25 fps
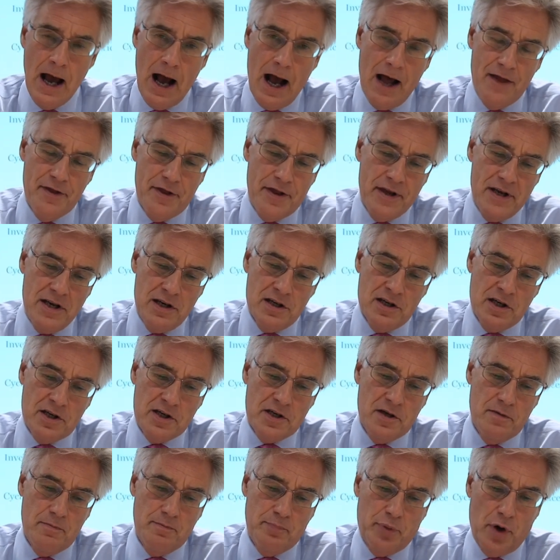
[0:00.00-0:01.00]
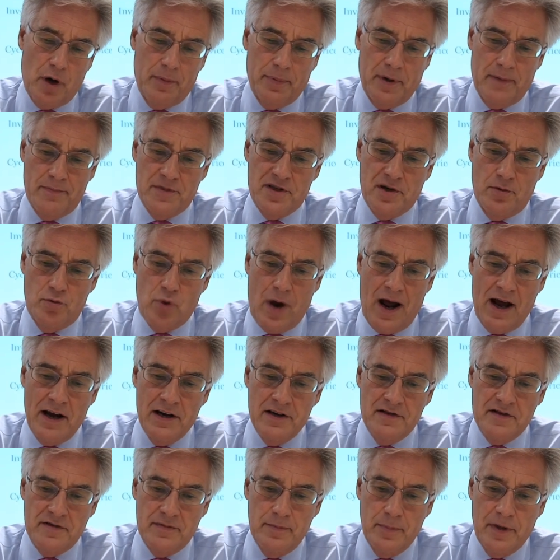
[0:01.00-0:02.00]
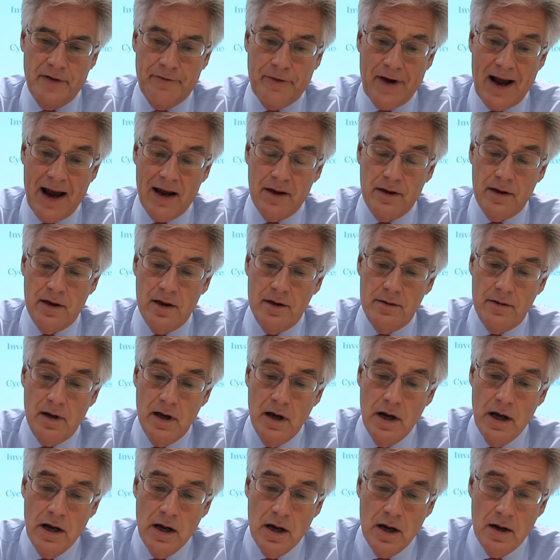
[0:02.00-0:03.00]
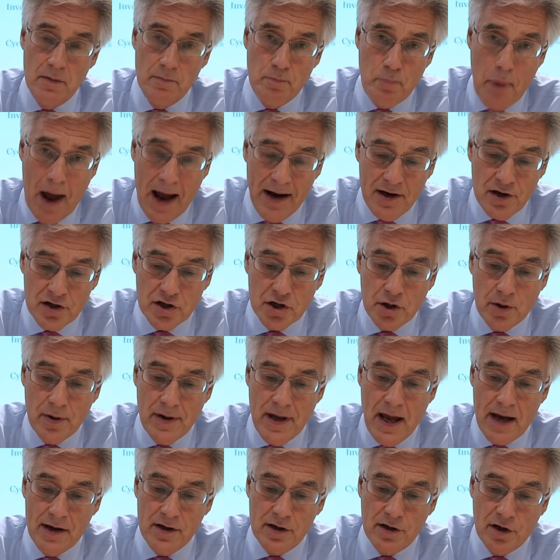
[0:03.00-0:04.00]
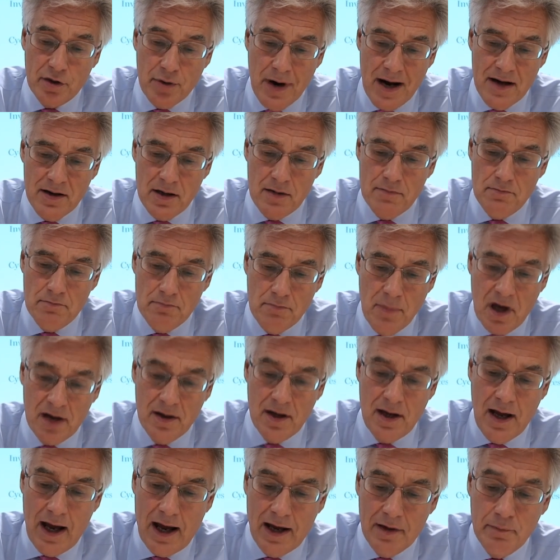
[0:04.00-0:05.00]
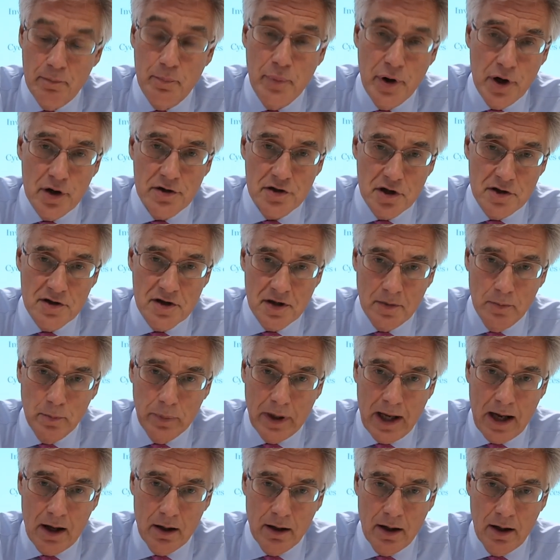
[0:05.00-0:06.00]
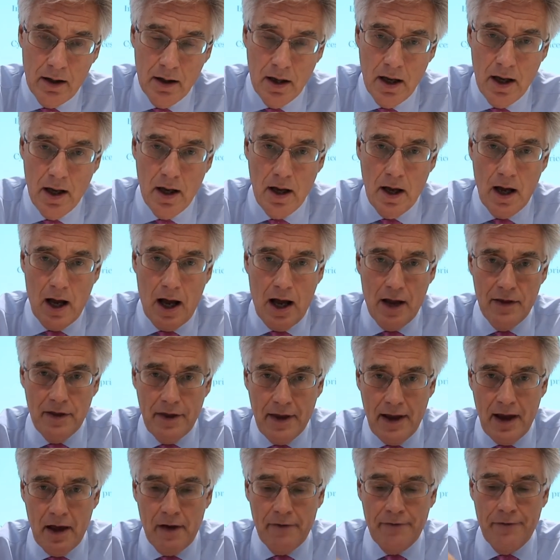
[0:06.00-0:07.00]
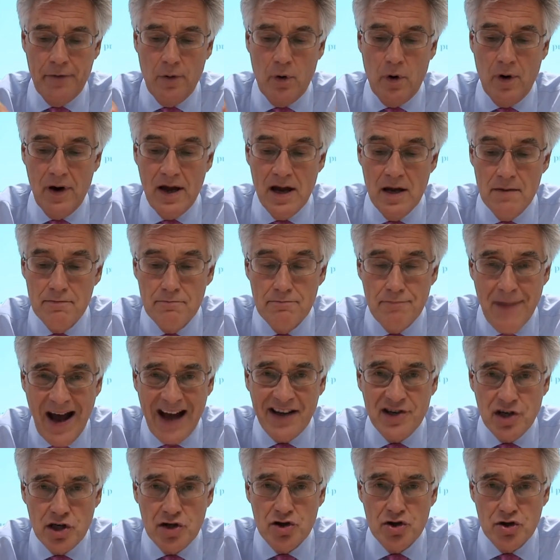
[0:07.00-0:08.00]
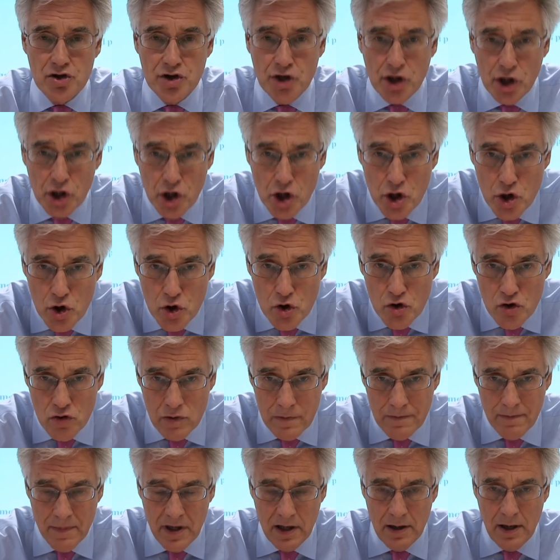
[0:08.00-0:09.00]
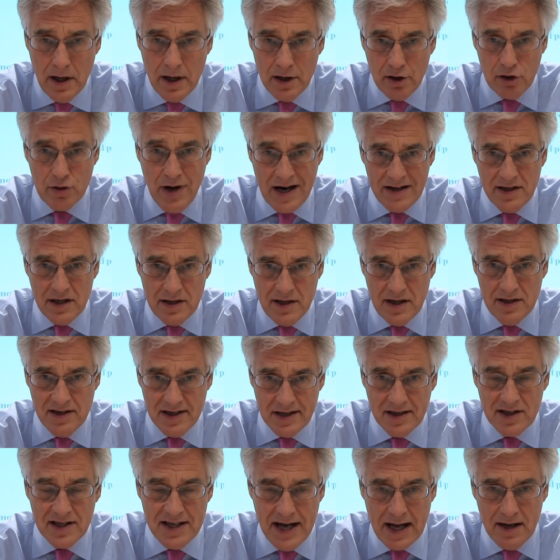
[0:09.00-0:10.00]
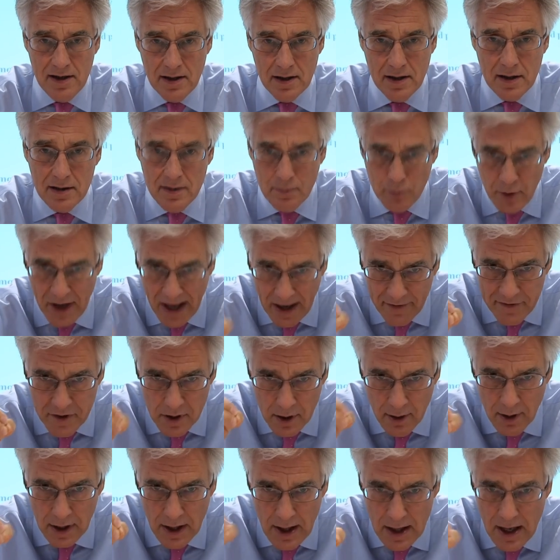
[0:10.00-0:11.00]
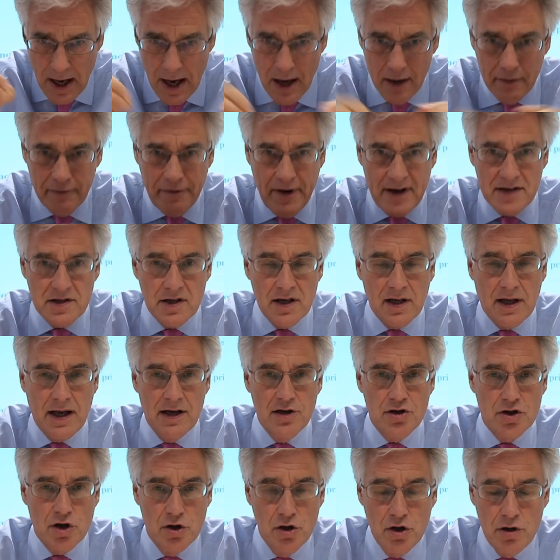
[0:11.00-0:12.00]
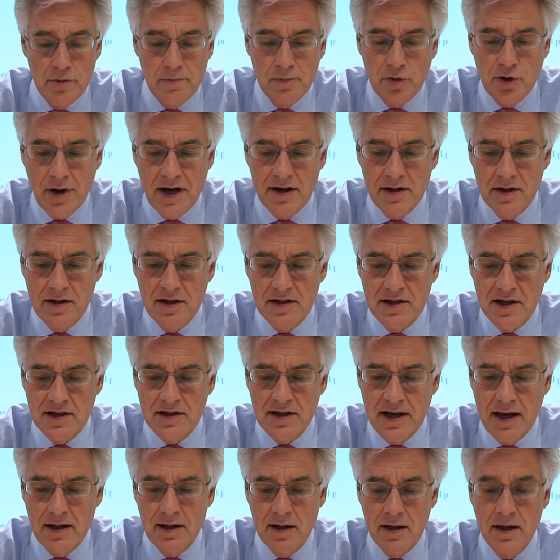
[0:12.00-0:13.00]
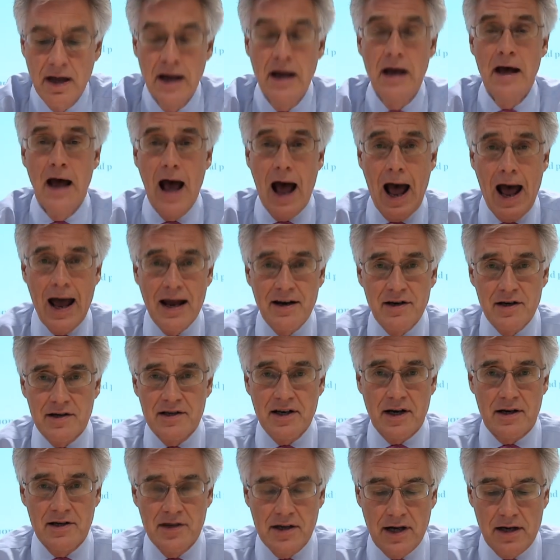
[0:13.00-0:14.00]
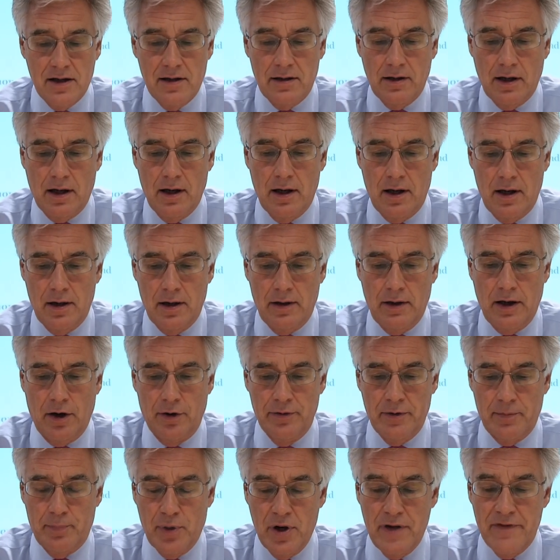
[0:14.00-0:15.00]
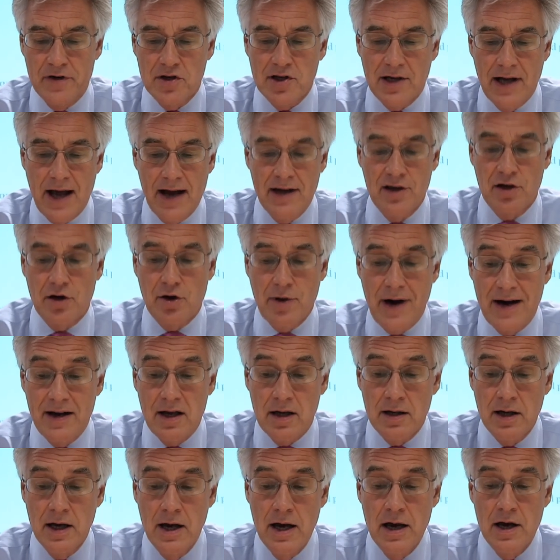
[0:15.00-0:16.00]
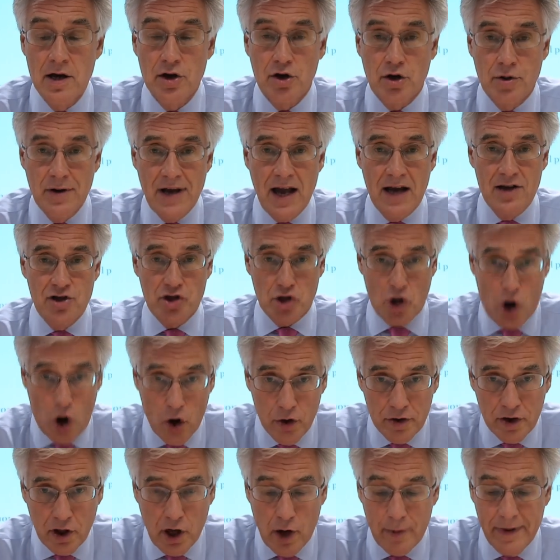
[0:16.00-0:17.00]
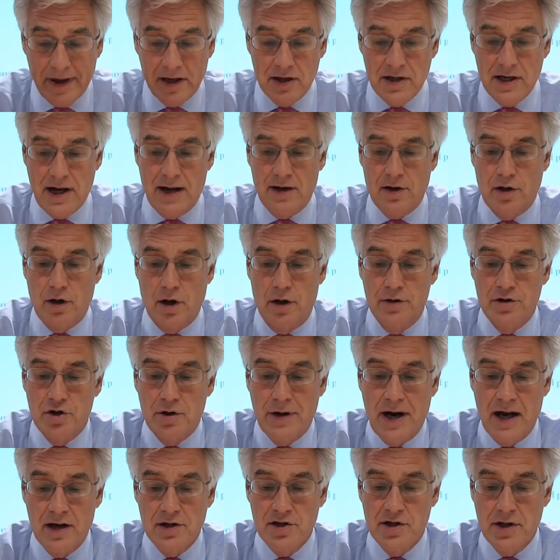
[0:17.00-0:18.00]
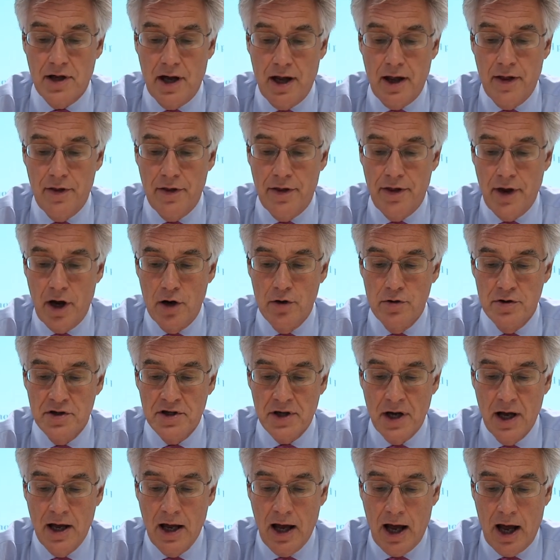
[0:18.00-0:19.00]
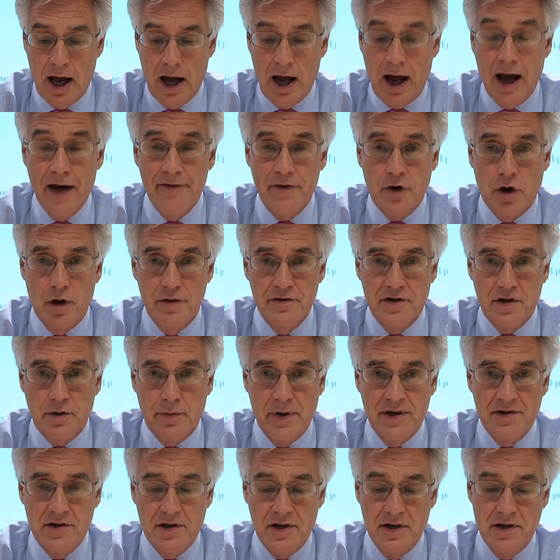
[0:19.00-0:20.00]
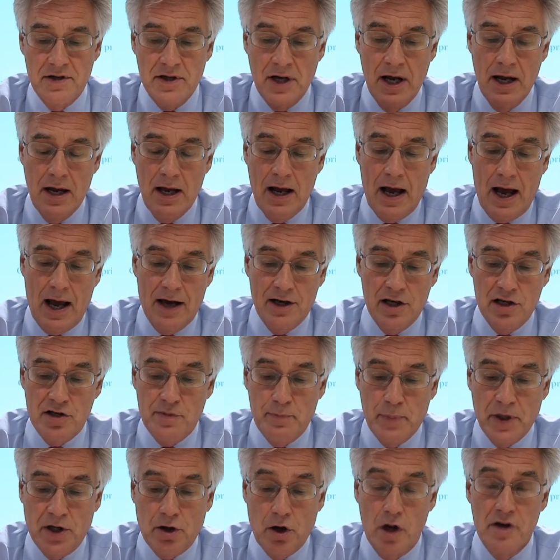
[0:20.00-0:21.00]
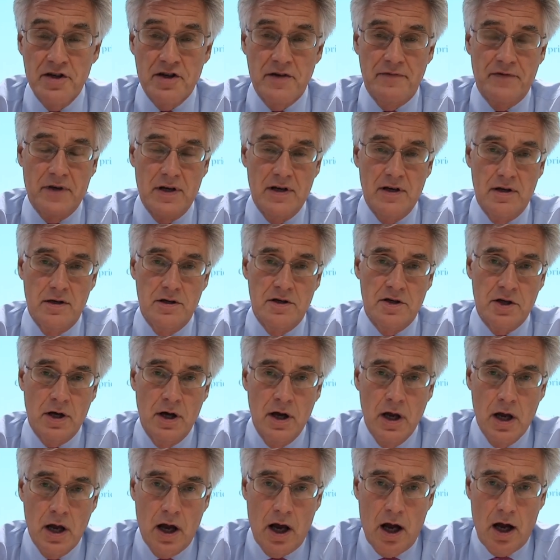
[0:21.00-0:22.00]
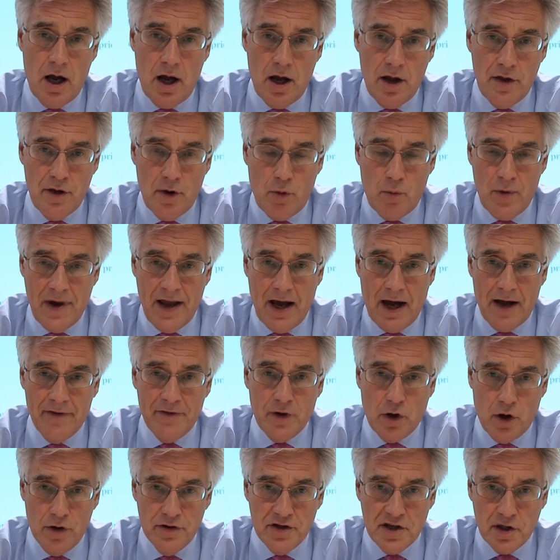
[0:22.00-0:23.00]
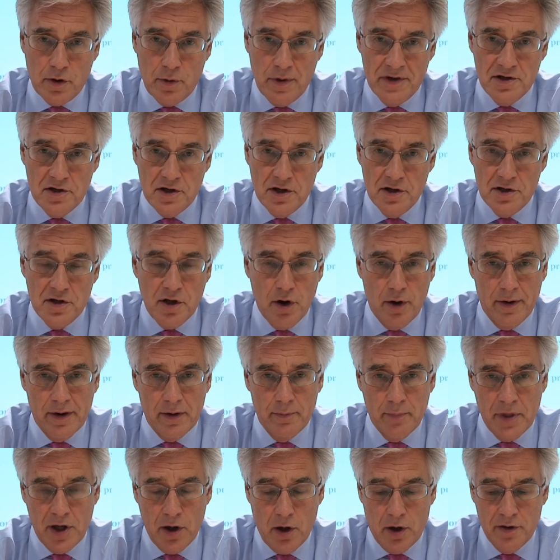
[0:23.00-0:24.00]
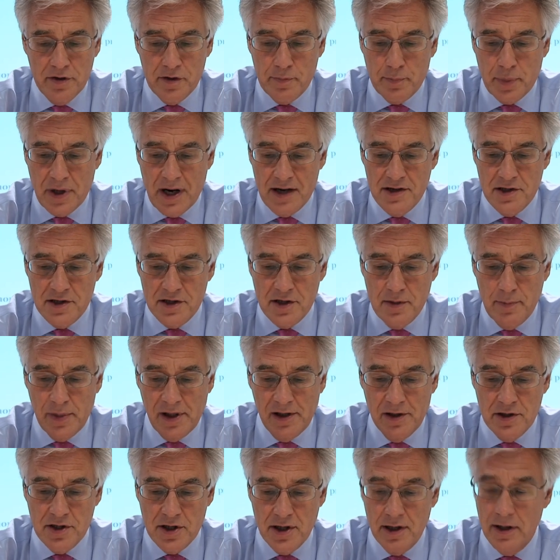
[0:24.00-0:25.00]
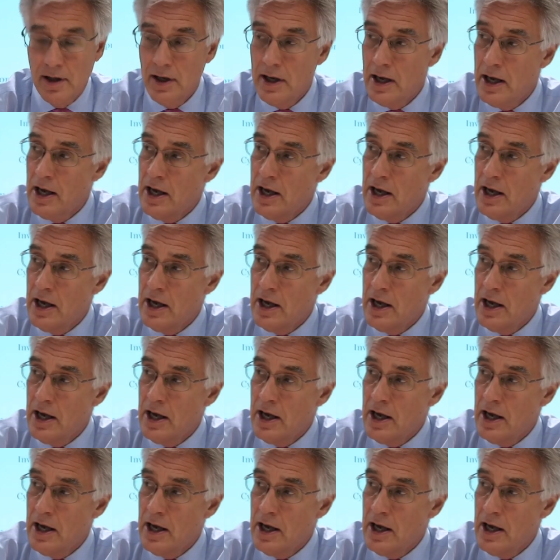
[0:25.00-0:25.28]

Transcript: And these problems arise from the fact that banks create credit, money, and purchasing power, and therefore it matters to whom credit is extended, and we have to investigate to whom credit is extended. And as I said on the previous slide, credit creates ongoing debt contracts, and those have consequences. And it's because of these that we have consequences going beyond price stability.